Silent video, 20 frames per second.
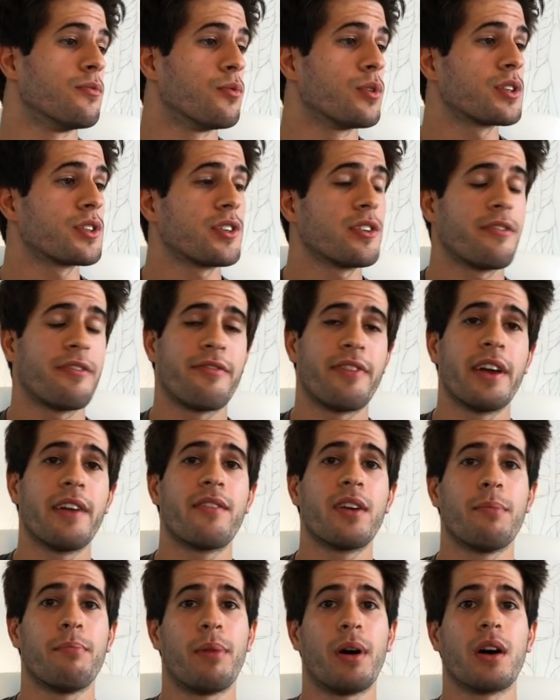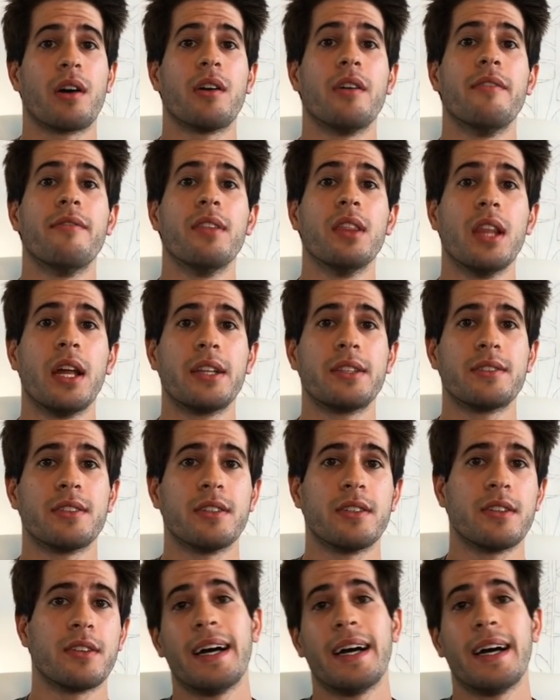what's your favorite part of London?